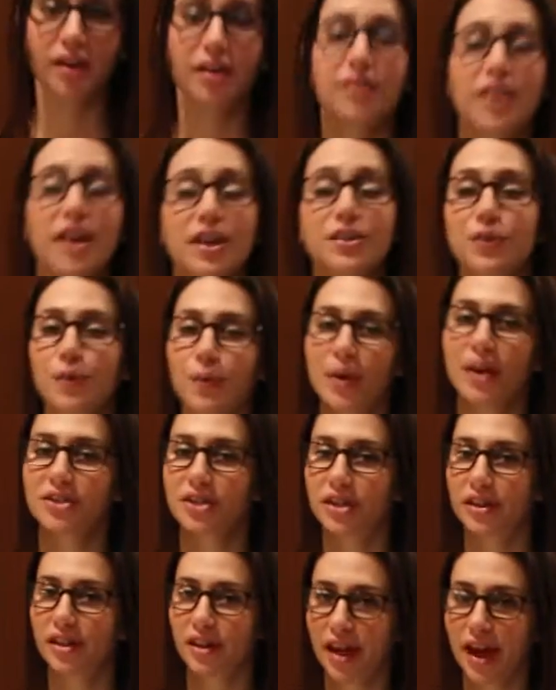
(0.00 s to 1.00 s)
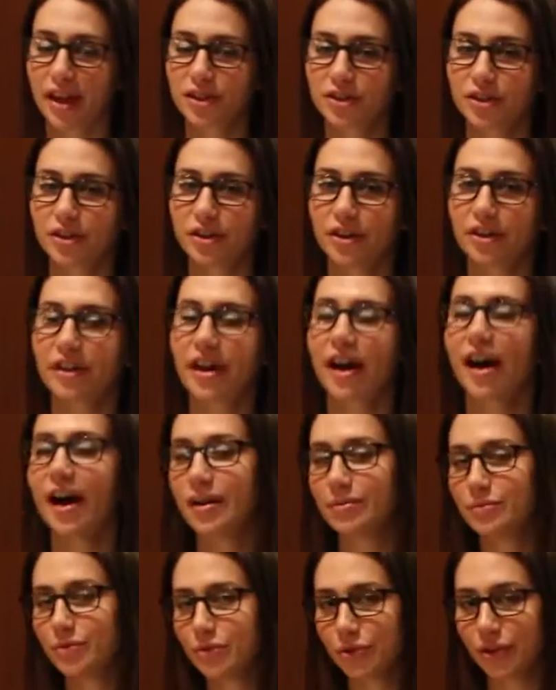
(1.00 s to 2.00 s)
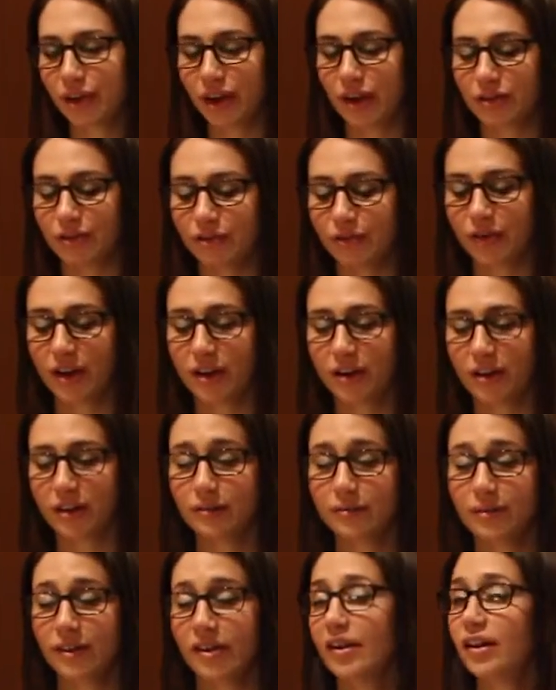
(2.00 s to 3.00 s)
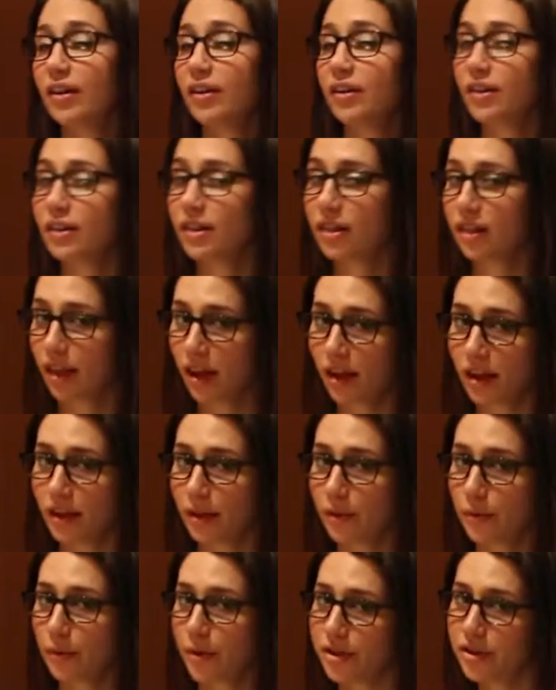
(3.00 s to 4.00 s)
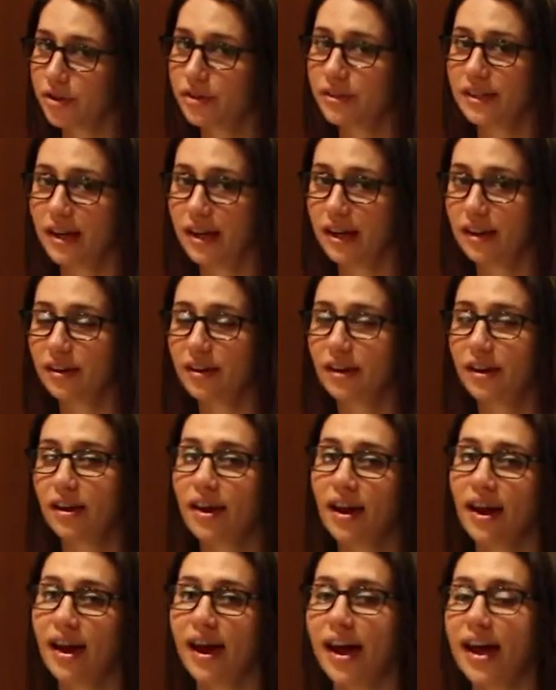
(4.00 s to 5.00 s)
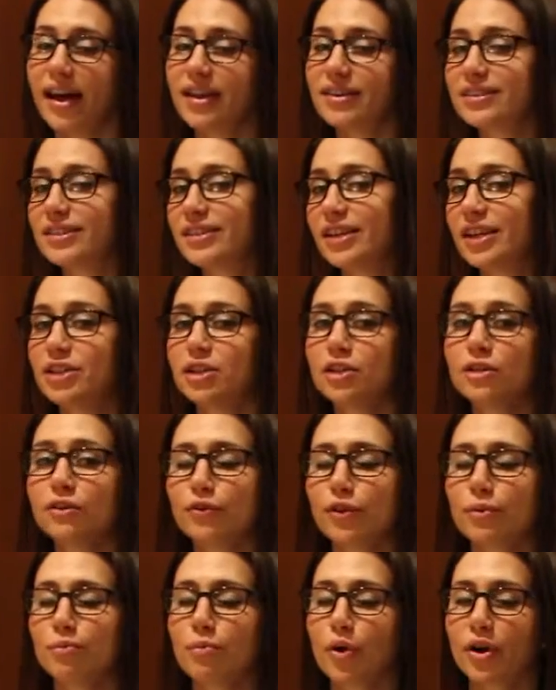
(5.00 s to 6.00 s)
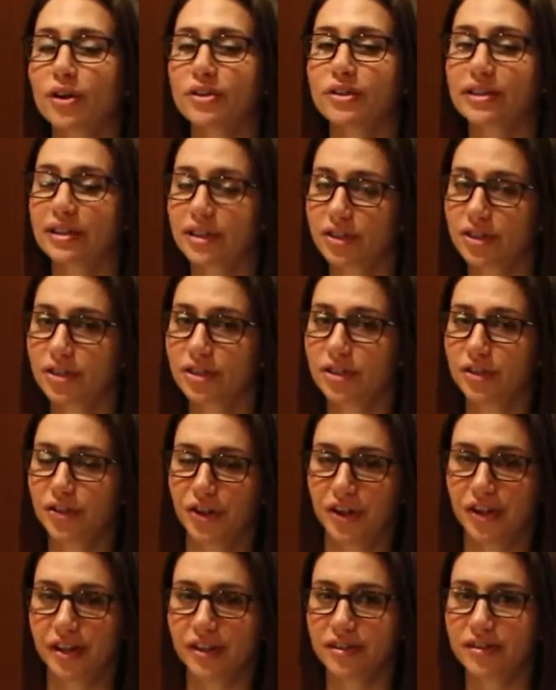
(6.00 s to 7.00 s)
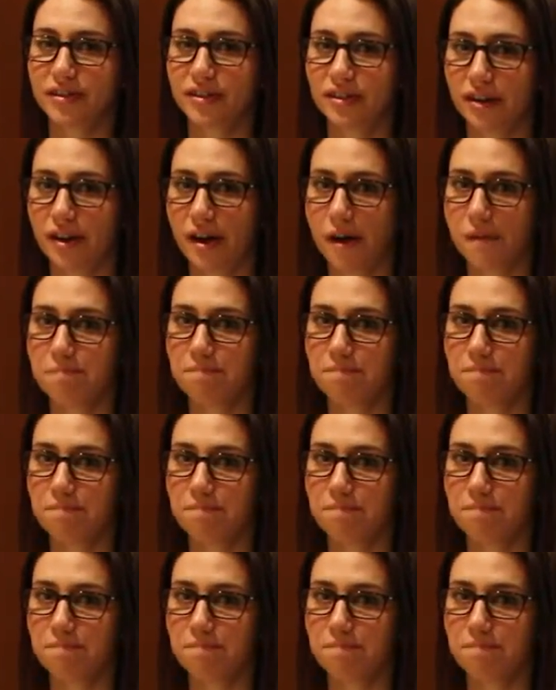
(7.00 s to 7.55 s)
Thanks for watching The Gastro Nerd. I'm Julianne Fader. Good luck with your date, and stay tuned for more delicious nerdiness to come.